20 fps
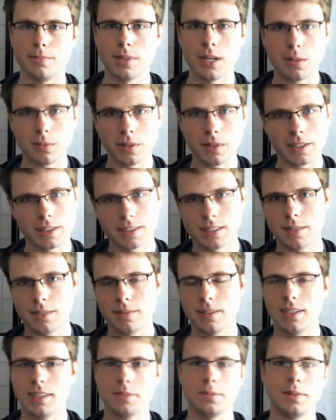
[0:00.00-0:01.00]
Probably there's some
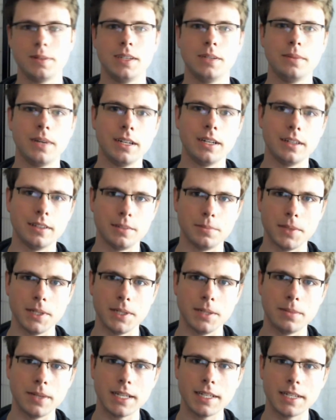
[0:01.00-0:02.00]
that explain it better than me,
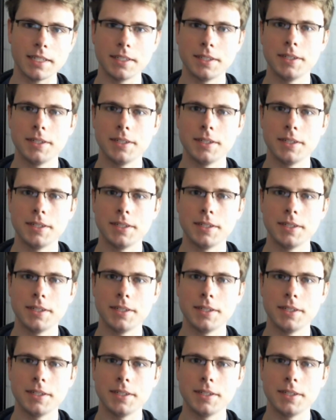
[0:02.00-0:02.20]
but